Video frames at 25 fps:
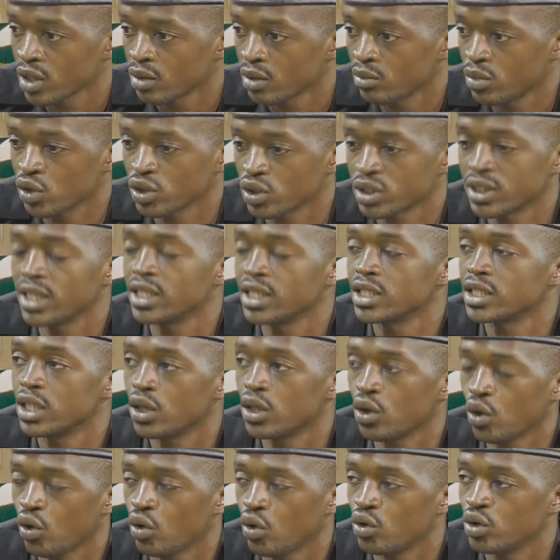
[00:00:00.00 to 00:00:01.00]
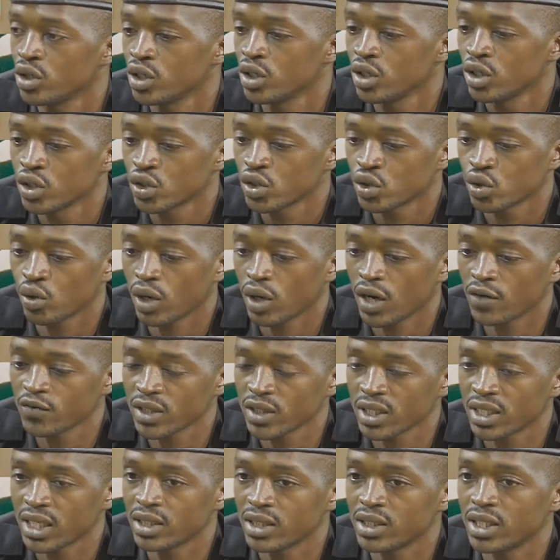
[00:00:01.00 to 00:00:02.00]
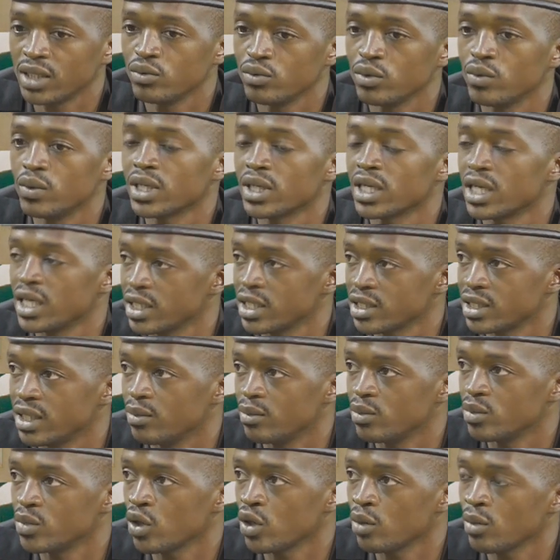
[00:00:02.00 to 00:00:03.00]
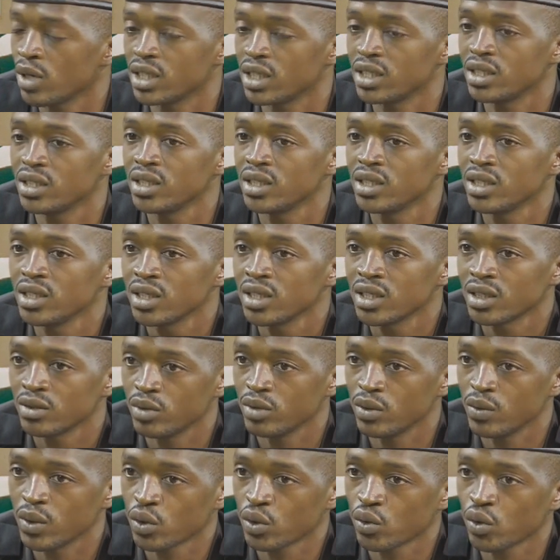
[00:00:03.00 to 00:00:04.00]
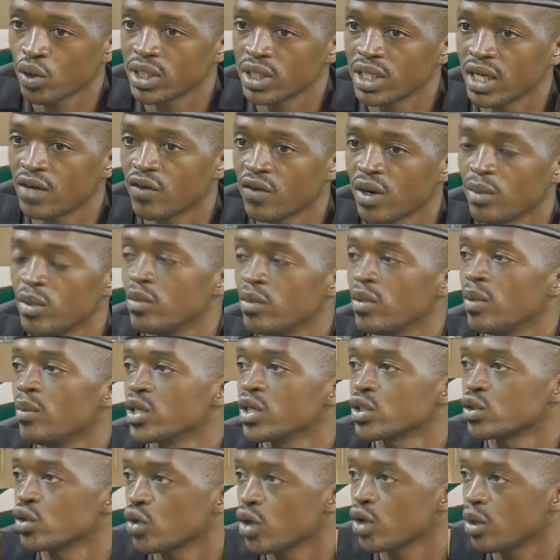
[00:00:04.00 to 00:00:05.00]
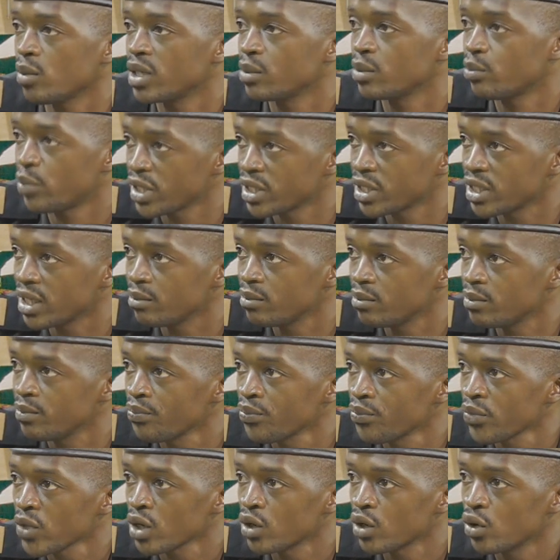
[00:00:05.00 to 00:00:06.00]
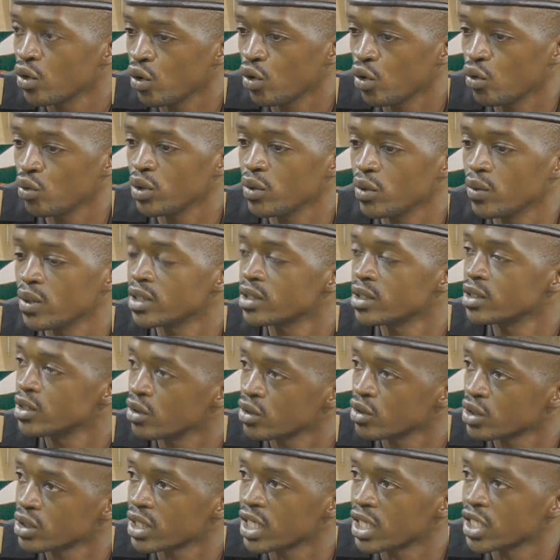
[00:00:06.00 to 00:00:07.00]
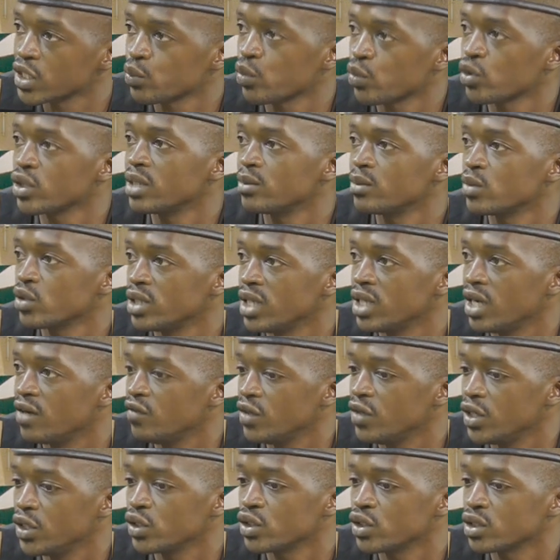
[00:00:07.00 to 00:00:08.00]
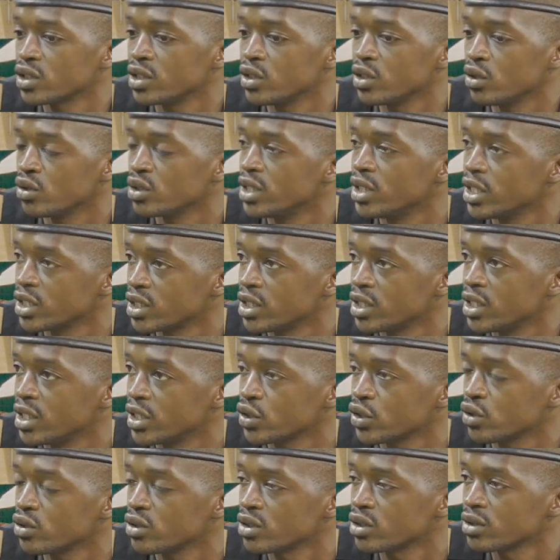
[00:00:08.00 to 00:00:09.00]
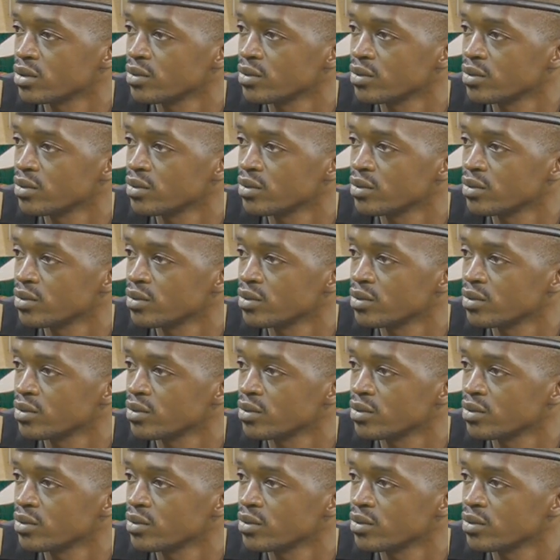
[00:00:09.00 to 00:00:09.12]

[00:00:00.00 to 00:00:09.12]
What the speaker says: because that is the law. So after that, then we will release them. Normally, we will call their family members to come and pick them, or we will, you know, transport them to their various, you know, destinations.